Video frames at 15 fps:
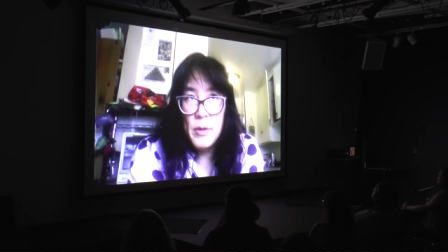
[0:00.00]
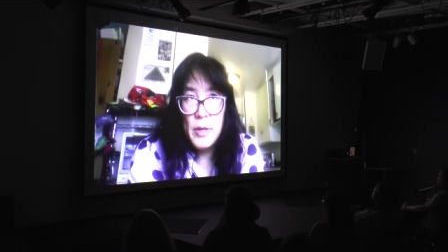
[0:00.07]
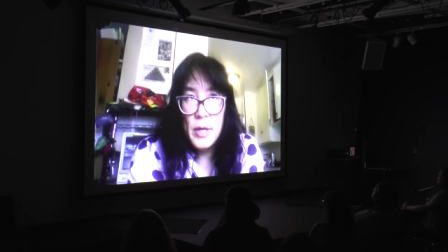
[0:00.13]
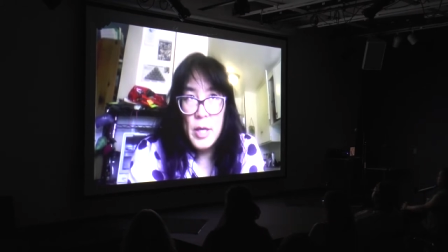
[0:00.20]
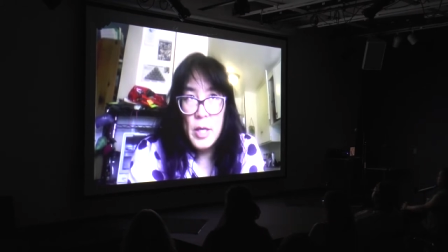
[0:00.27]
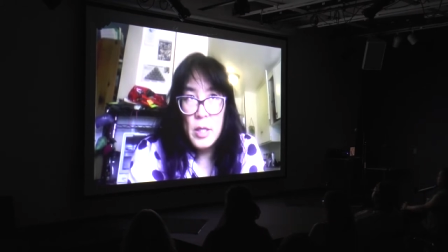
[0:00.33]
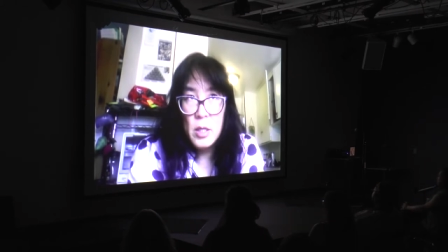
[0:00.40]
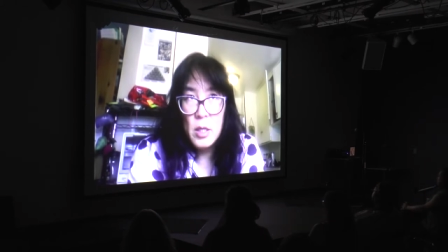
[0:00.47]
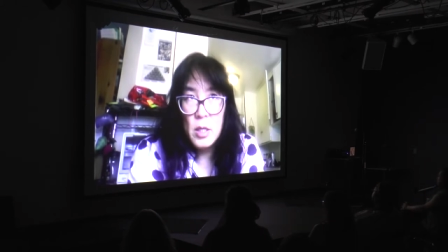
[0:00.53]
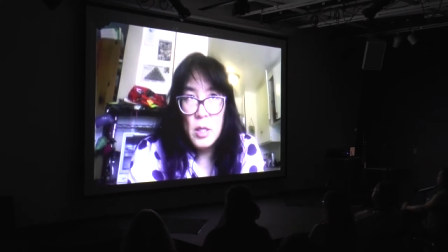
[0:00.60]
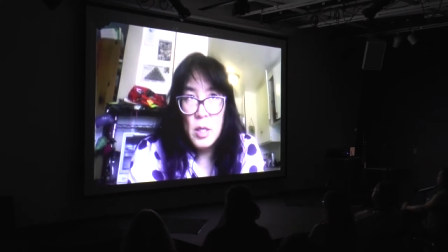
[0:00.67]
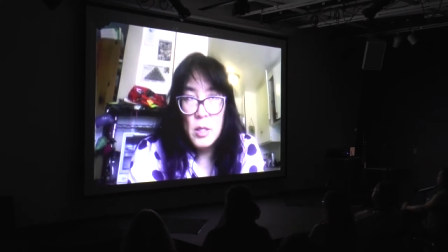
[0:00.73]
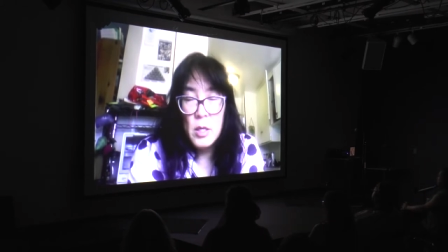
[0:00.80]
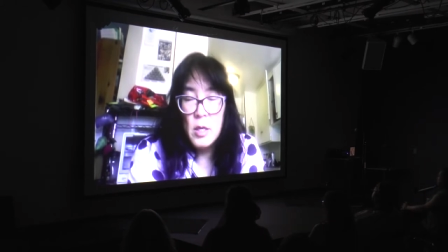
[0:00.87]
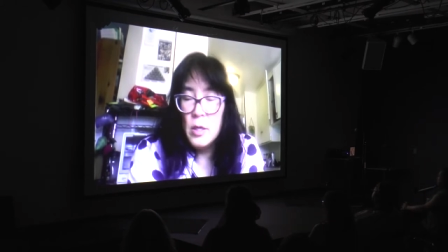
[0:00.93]
that it
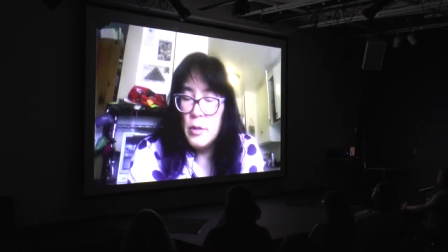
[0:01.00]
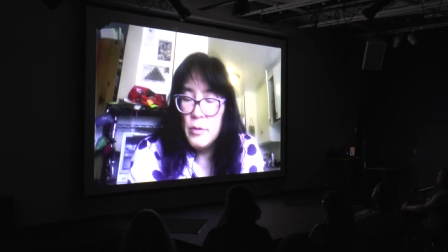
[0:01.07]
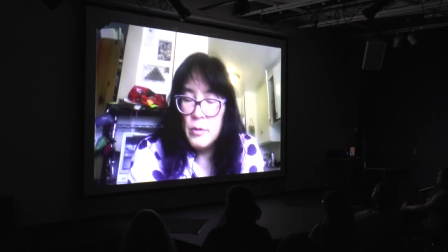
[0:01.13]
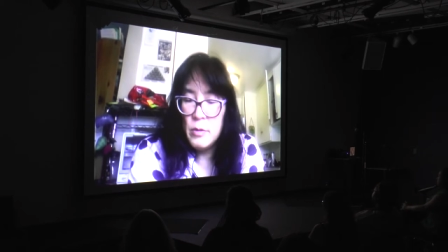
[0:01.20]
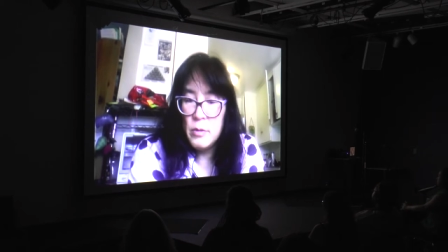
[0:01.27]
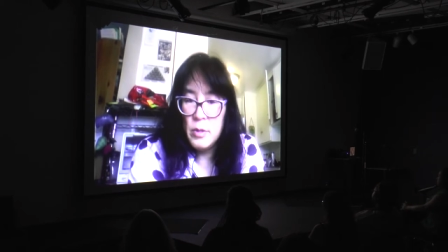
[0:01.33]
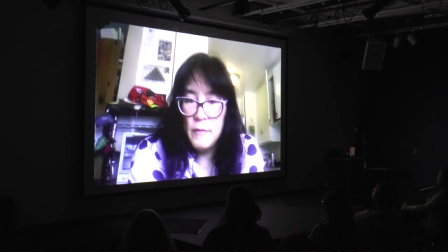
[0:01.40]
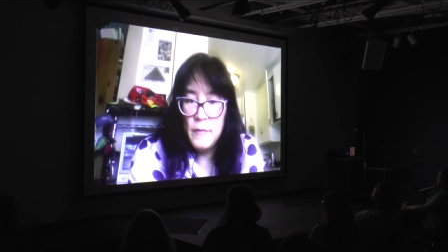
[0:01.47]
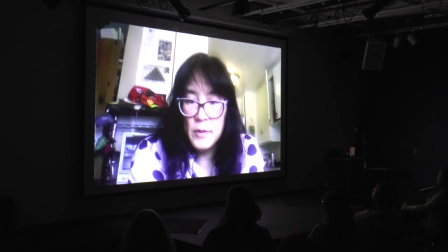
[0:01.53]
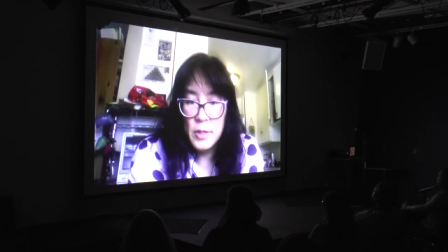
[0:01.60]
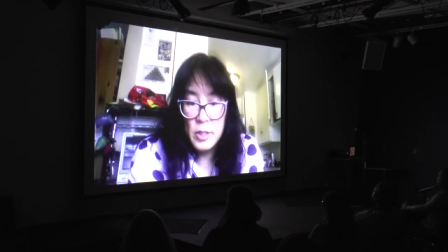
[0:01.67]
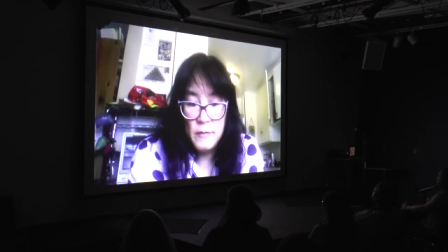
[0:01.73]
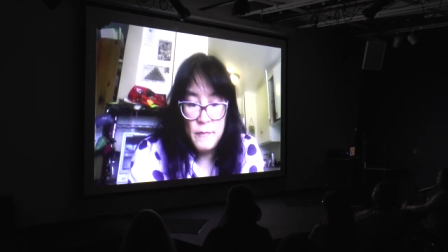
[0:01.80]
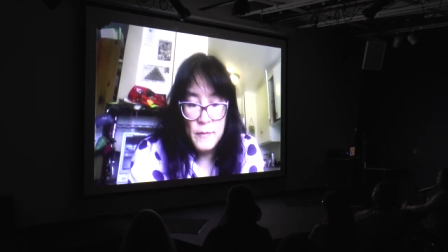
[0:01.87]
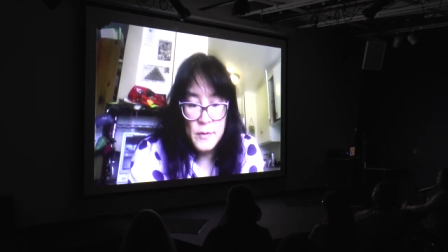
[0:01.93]
had gone through even in
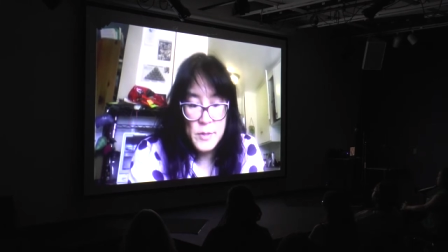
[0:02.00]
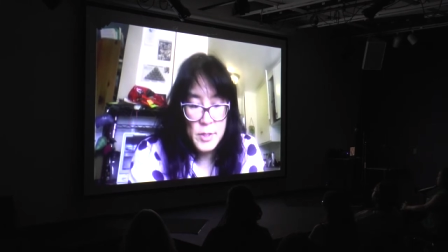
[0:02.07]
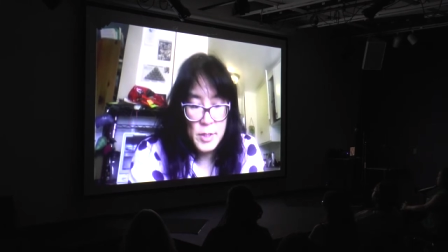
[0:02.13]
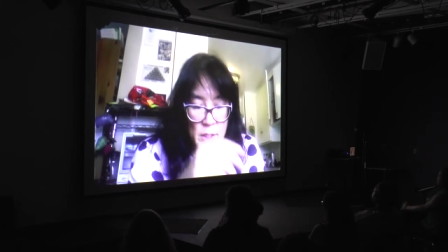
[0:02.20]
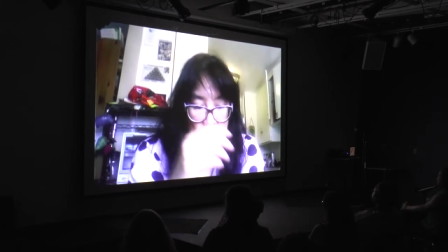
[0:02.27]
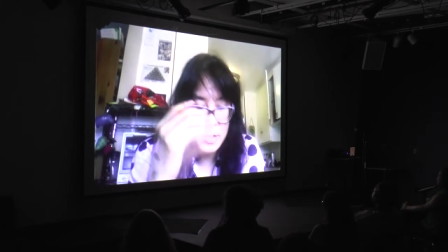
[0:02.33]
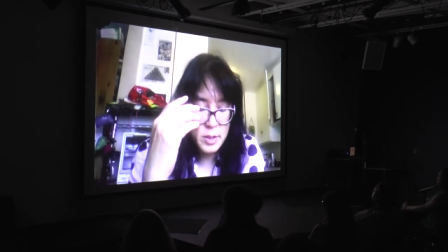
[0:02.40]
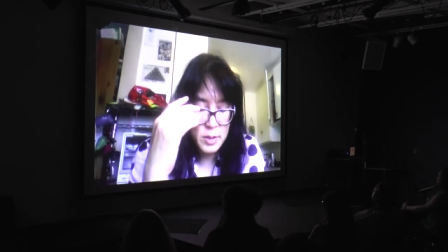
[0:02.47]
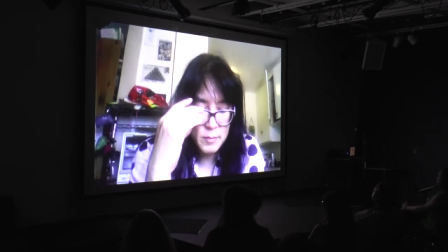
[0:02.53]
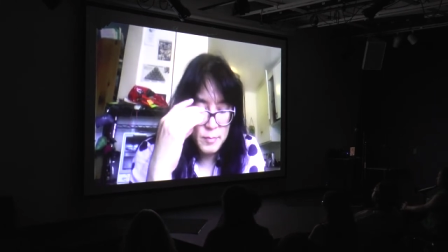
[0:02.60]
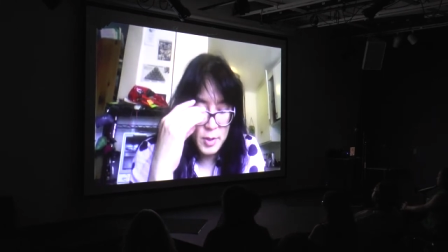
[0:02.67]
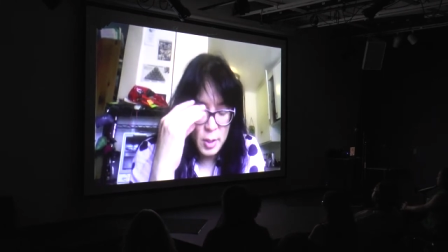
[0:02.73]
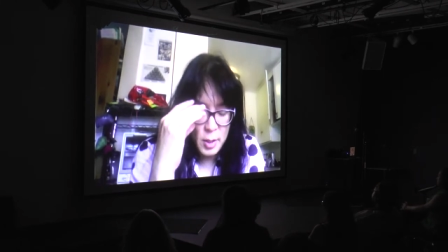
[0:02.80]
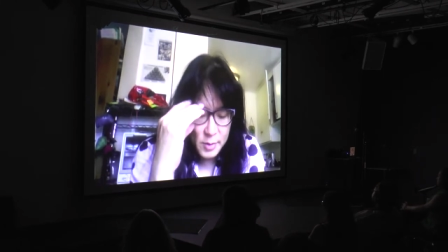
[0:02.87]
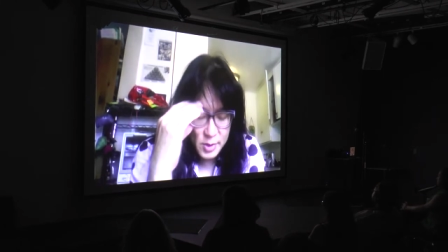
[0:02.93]
infancy, and it
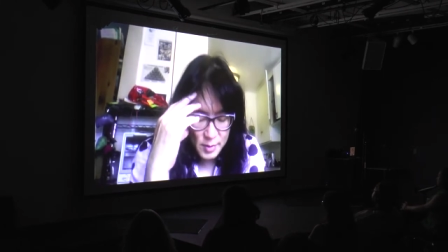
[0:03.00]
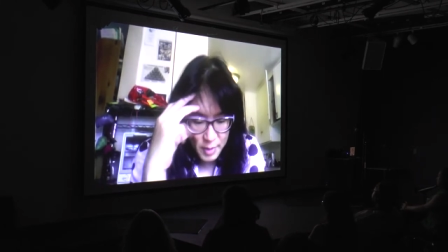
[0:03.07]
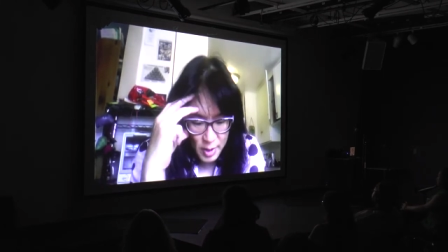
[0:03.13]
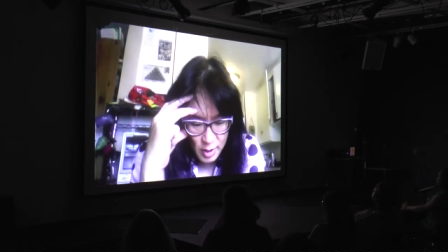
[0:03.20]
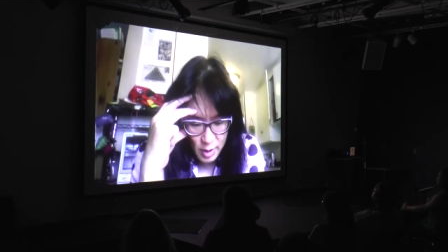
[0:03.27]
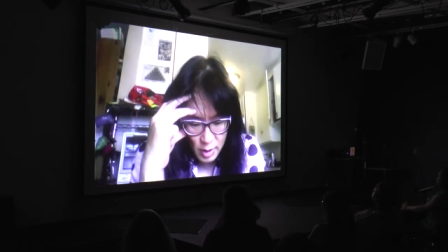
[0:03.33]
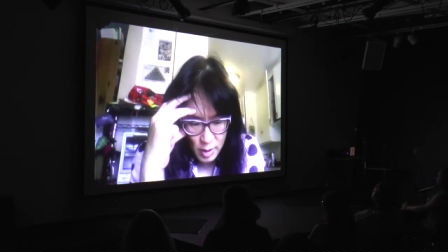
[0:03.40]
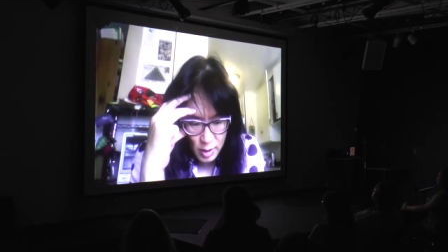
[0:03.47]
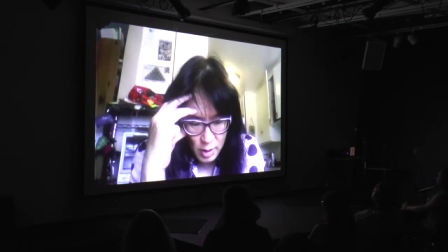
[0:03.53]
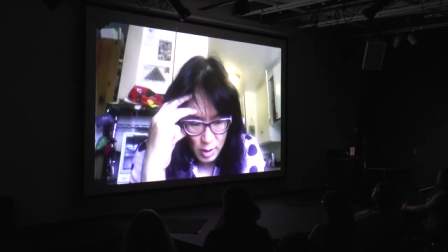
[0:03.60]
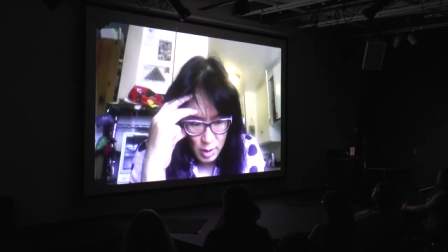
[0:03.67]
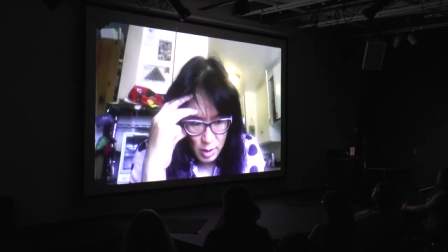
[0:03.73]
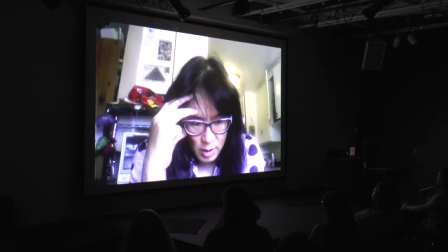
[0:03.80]
becomes something